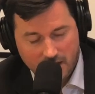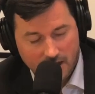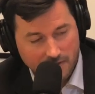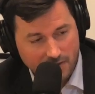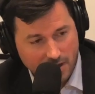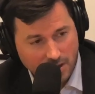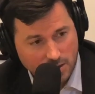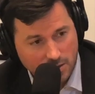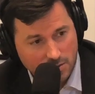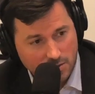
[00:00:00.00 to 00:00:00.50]

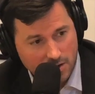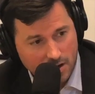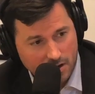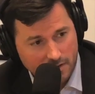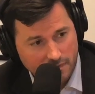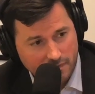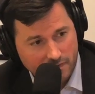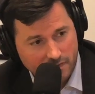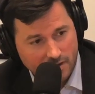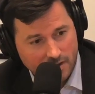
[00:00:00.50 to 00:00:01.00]
can't thank you
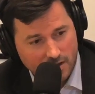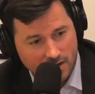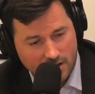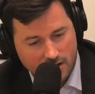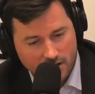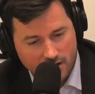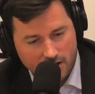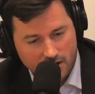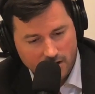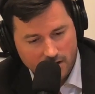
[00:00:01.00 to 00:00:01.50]
enough
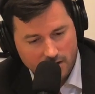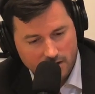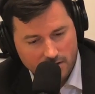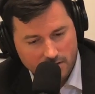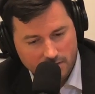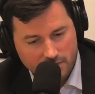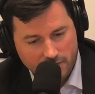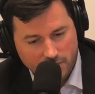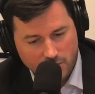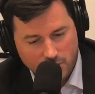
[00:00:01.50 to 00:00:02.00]

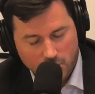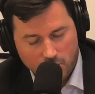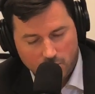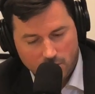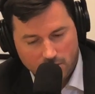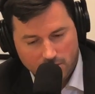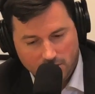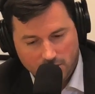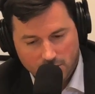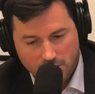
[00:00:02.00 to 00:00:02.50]
for
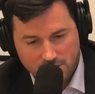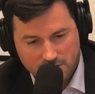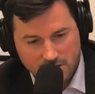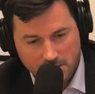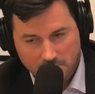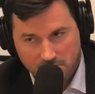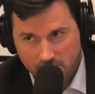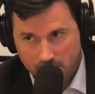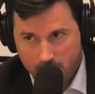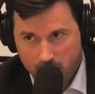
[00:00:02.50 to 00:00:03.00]

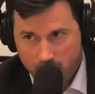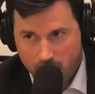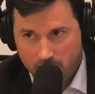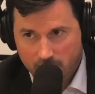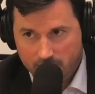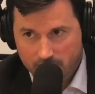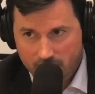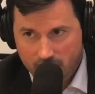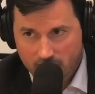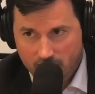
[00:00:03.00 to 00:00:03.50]
your team's
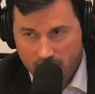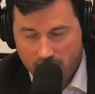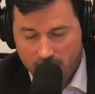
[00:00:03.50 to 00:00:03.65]
support.